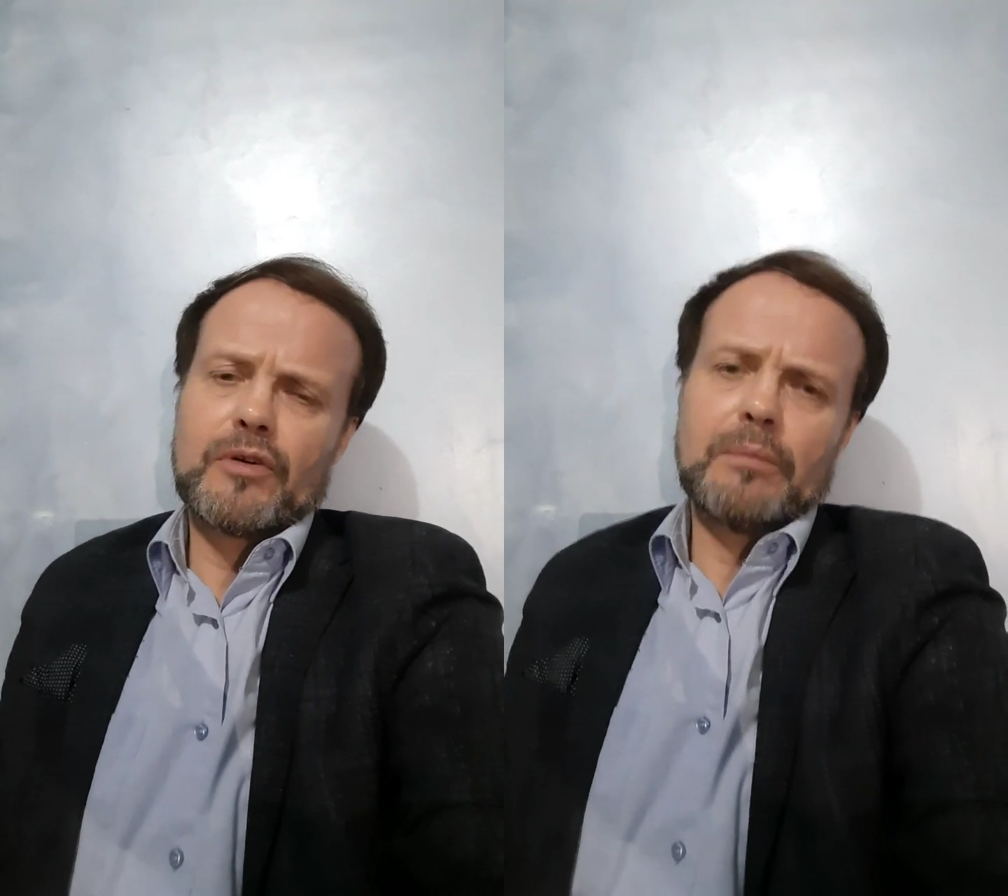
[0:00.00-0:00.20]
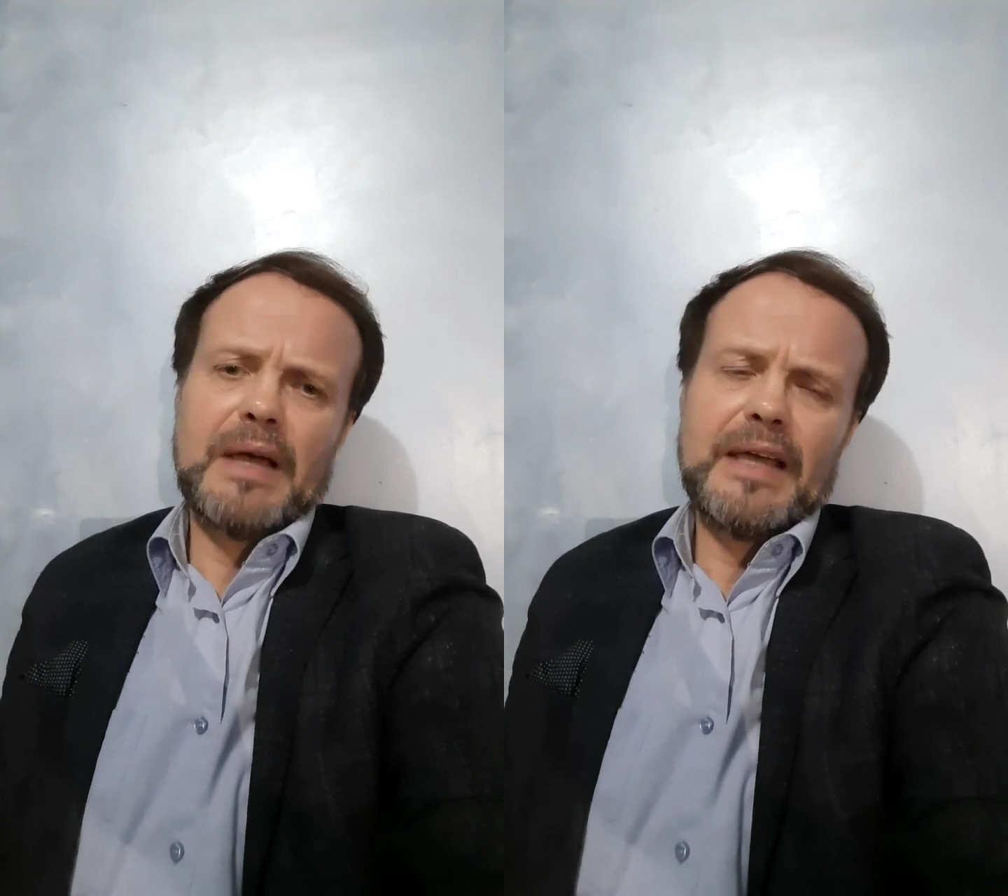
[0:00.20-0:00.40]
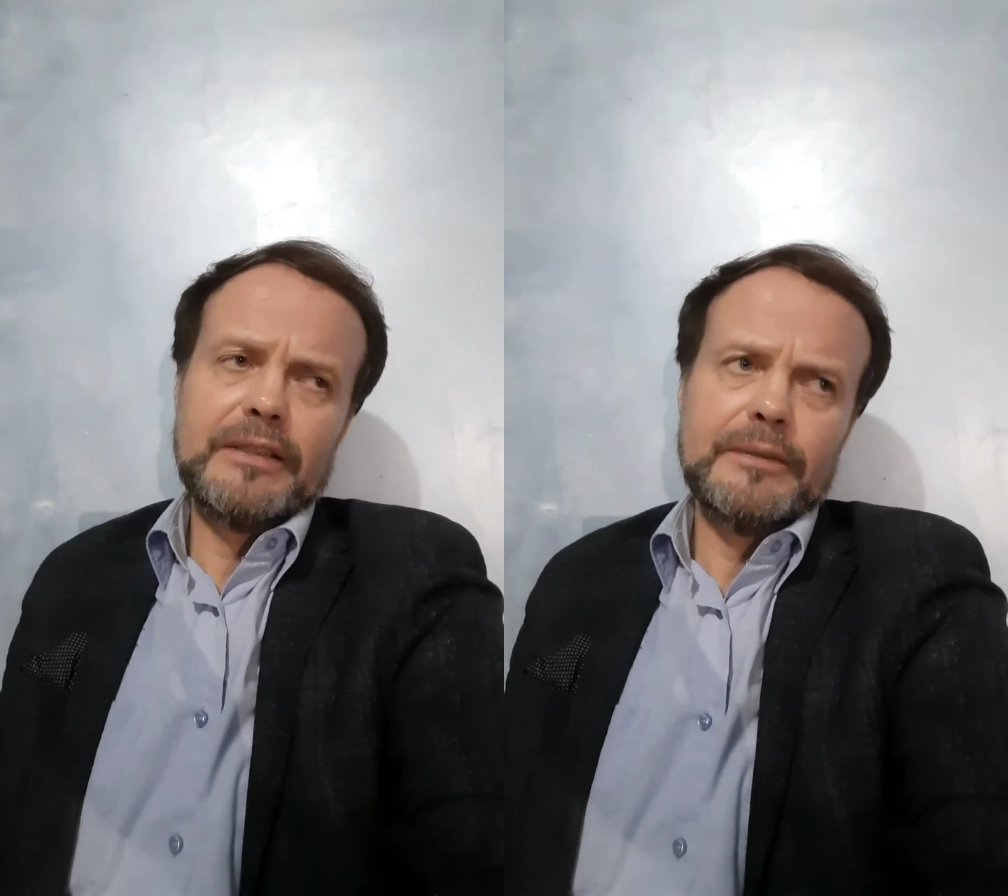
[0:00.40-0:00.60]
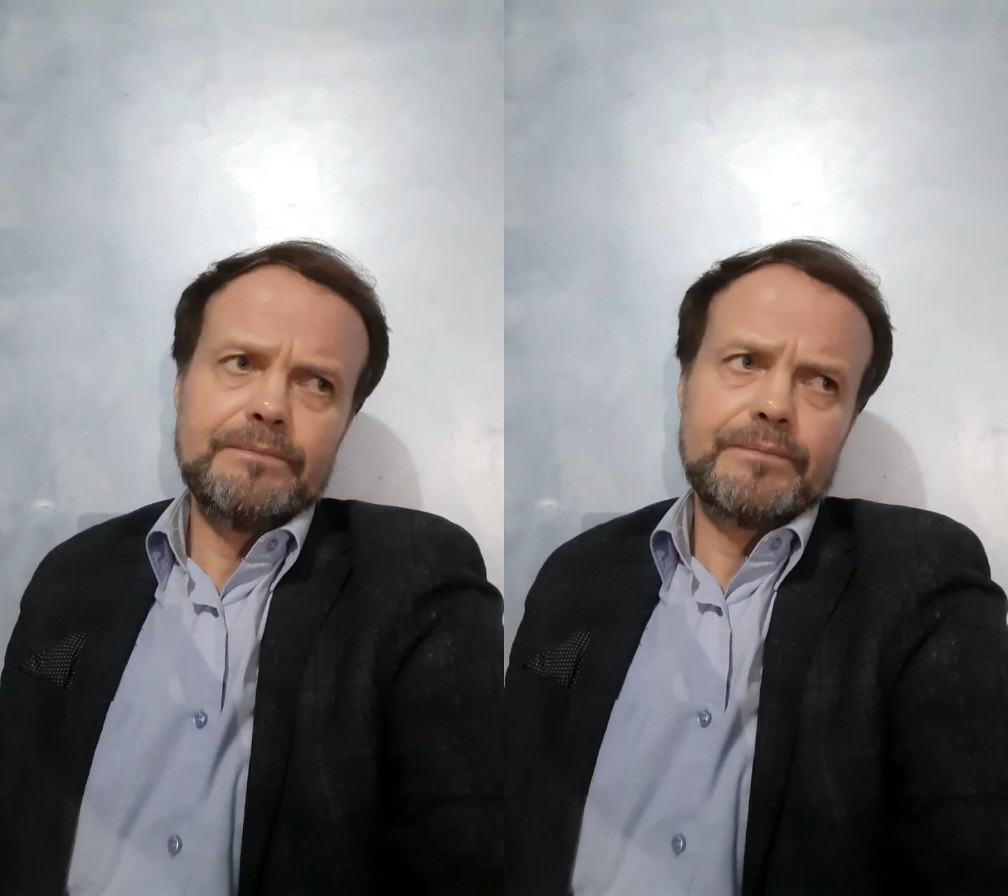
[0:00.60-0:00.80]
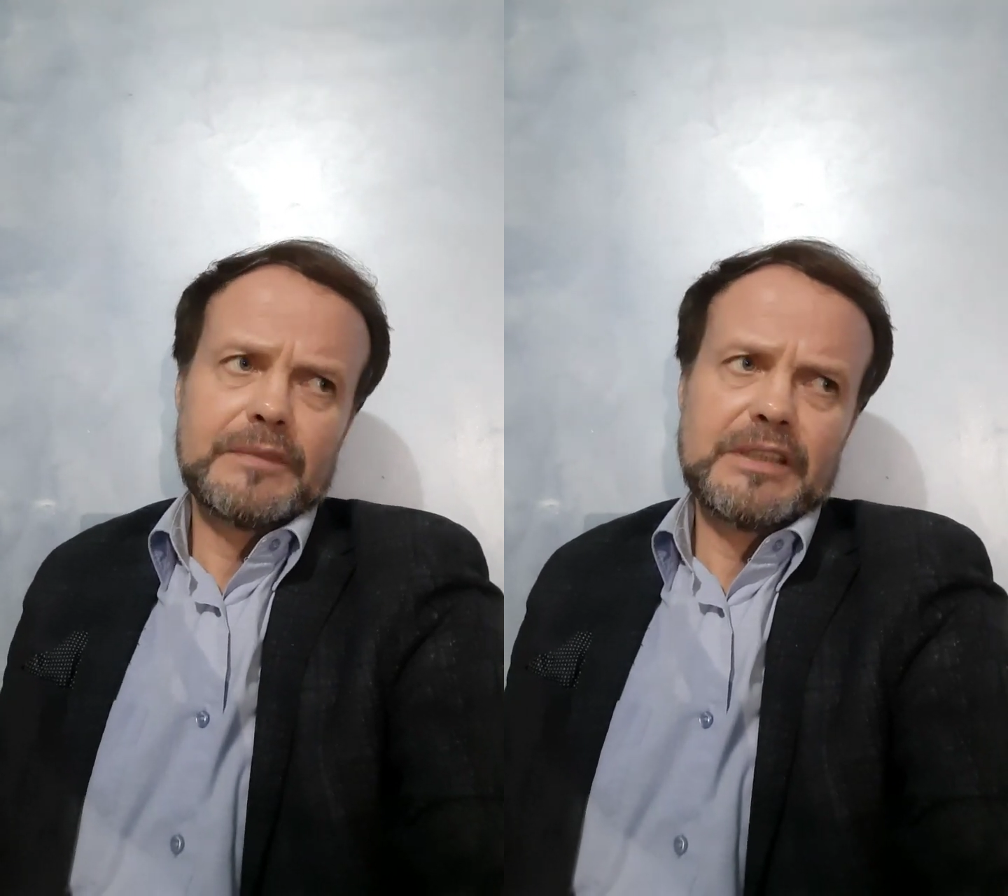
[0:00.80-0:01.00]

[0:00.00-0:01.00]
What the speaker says: from Biden.